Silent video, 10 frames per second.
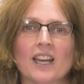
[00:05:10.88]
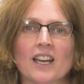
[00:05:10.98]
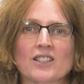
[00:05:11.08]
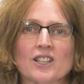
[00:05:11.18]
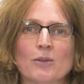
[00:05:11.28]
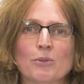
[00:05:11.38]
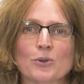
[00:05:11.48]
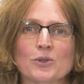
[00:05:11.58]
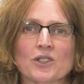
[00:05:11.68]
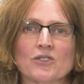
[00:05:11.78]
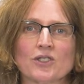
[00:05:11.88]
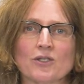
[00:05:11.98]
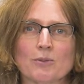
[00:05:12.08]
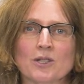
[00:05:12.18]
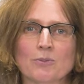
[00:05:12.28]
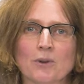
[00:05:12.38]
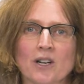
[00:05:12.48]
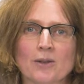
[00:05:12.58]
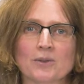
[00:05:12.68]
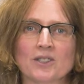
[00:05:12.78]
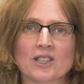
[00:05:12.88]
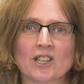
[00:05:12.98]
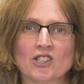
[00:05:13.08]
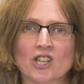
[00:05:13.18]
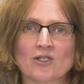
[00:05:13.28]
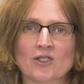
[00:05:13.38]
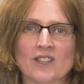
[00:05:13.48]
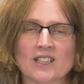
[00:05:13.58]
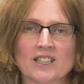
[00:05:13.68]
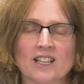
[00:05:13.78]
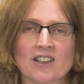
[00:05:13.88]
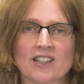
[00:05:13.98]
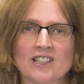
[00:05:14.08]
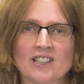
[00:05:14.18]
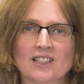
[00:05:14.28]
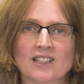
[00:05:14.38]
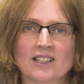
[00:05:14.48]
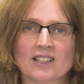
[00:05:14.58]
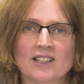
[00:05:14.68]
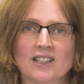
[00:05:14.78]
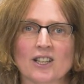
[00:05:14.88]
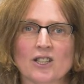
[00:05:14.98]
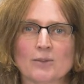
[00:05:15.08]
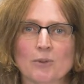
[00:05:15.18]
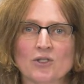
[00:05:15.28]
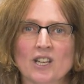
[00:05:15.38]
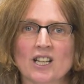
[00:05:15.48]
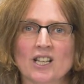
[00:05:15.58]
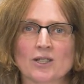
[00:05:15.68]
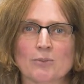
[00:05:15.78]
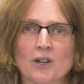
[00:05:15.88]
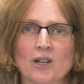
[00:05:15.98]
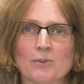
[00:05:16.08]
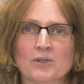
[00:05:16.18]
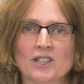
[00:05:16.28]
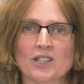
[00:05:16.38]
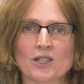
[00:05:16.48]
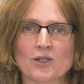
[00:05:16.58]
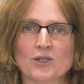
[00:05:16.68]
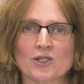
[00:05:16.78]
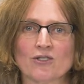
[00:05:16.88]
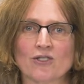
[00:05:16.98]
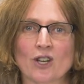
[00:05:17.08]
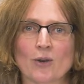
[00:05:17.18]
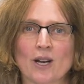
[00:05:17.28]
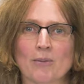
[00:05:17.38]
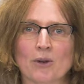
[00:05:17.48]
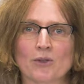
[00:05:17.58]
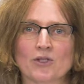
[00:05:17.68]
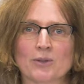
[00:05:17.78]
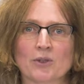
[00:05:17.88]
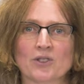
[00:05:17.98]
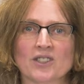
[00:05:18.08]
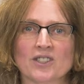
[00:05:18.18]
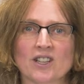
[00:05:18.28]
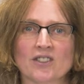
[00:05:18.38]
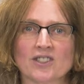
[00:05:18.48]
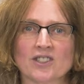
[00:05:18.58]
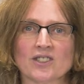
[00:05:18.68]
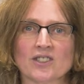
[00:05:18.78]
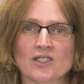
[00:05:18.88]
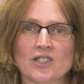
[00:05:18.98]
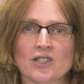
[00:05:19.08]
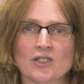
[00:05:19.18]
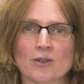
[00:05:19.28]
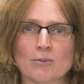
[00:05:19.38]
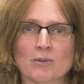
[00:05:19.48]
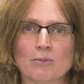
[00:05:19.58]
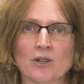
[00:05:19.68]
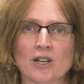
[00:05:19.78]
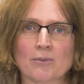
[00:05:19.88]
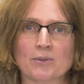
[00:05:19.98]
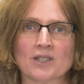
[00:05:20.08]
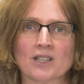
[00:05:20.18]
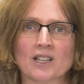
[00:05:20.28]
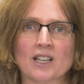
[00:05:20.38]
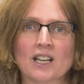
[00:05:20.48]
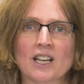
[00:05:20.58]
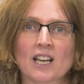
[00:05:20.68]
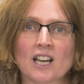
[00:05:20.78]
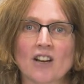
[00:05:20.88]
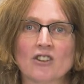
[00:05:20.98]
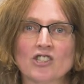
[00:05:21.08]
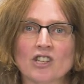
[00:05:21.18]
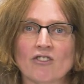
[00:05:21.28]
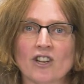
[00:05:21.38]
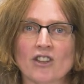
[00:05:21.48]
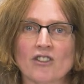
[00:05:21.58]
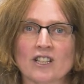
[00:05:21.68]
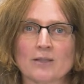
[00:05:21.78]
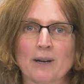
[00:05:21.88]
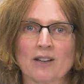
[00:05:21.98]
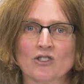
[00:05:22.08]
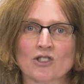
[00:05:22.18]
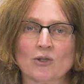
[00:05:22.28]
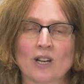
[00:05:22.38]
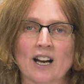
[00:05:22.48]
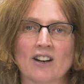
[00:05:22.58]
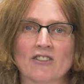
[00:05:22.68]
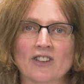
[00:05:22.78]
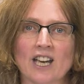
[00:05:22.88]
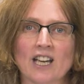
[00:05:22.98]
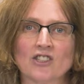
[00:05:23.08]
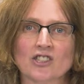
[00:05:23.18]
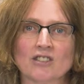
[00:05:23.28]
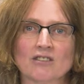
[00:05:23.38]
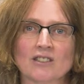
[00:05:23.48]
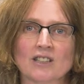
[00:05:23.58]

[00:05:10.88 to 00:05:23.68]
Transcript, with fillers: Examples of scripted probes are shown on this slide. Spontaneous probes are used to follow up on respondents' answers to the scripted probes, encouraging further expansion or clarification.